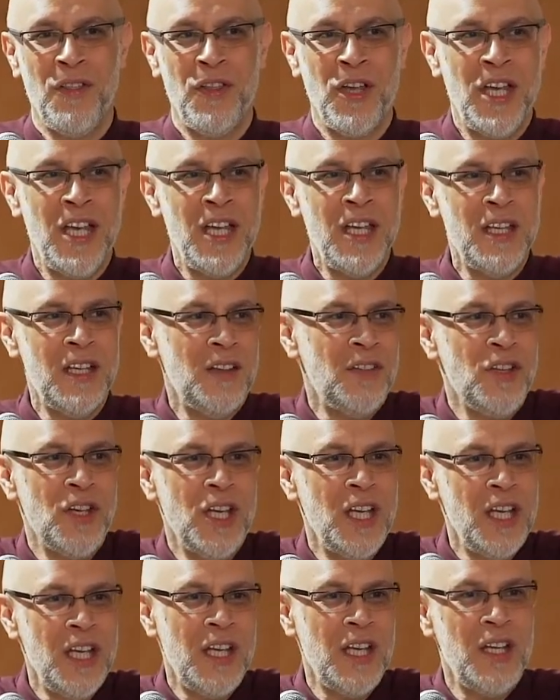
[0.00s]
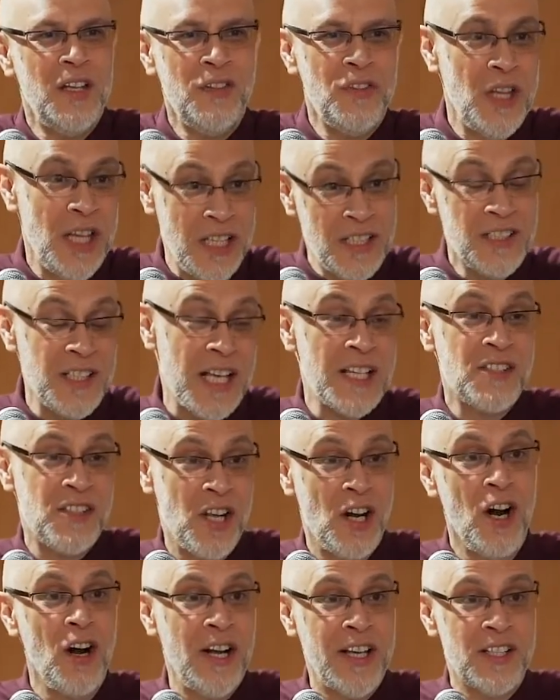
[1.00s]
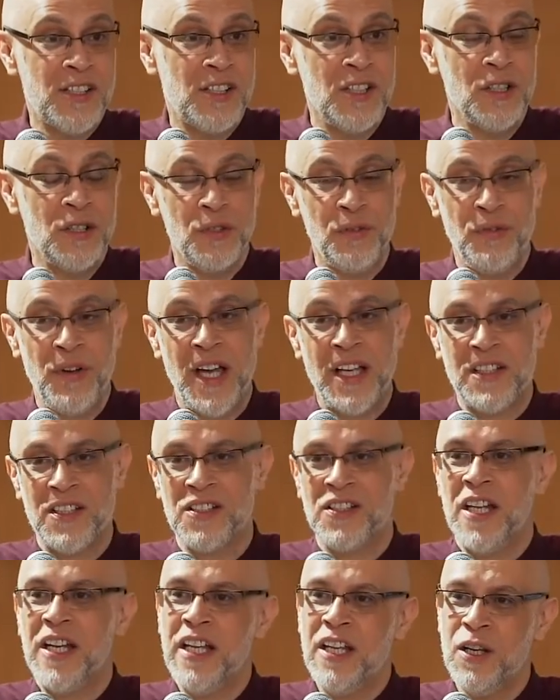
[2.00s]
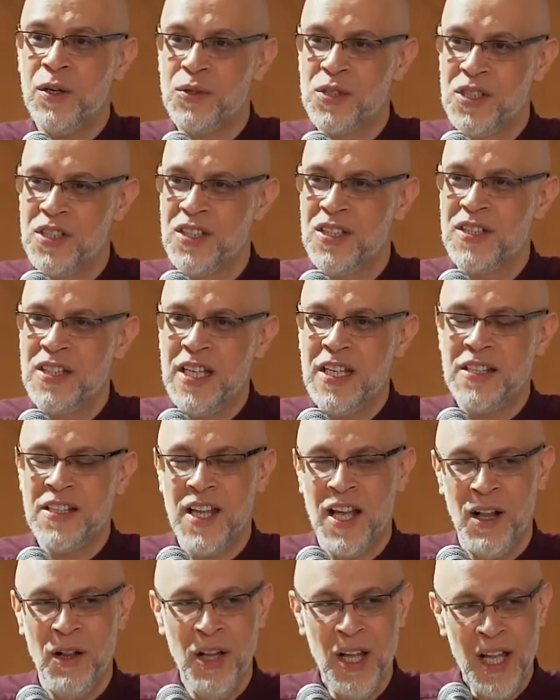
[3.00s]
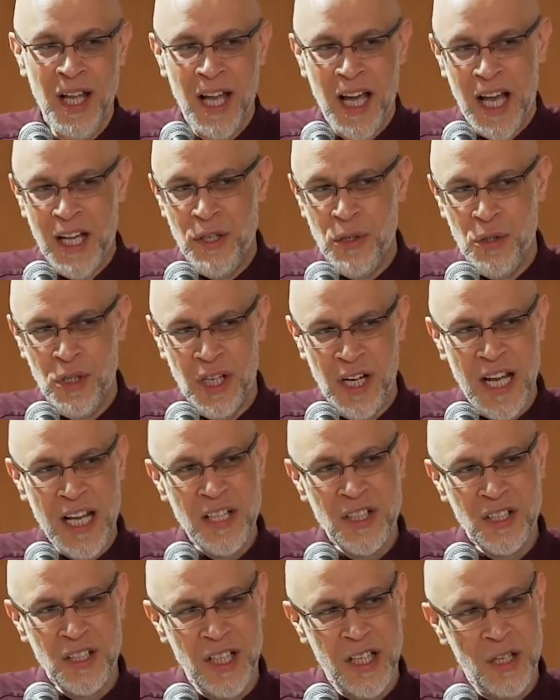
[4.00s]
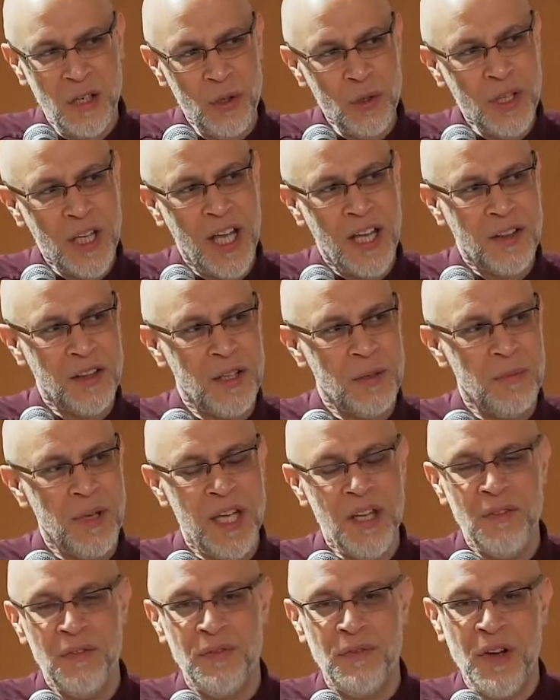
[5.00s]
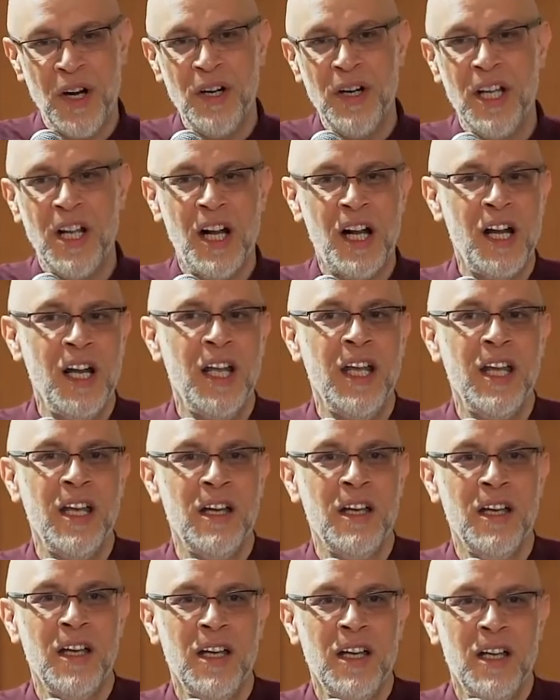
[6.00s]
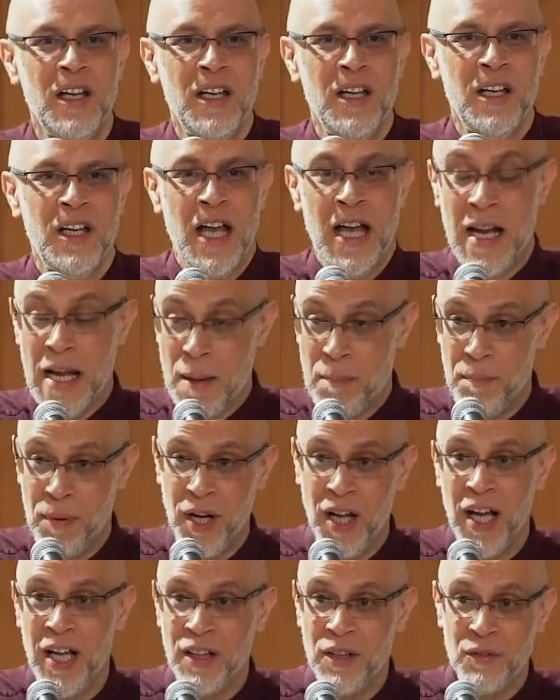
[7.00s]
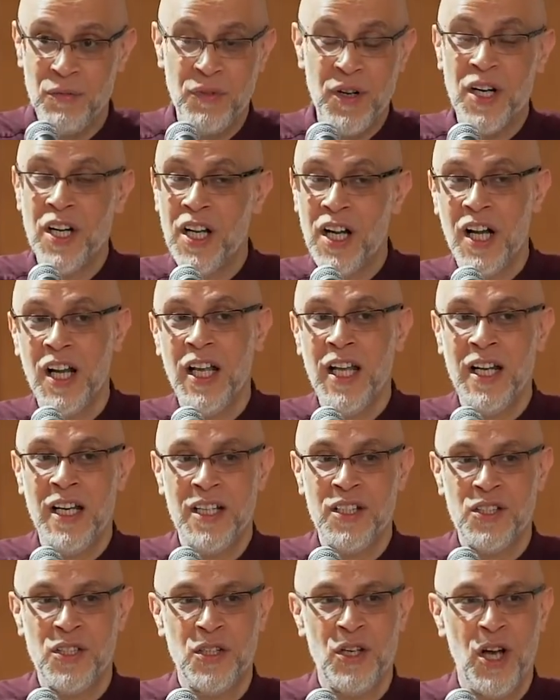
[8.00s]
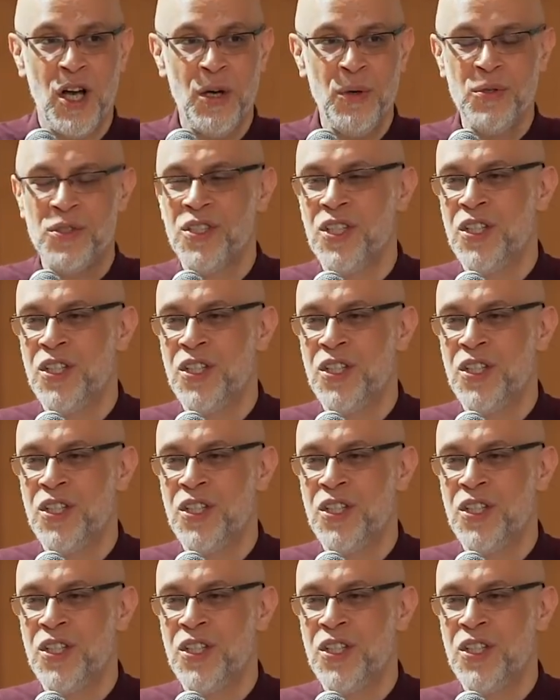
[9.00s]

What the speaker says: He says there are external factors, then he goes into detail. And you can actually look at them in very clear and apply them very clearly to your own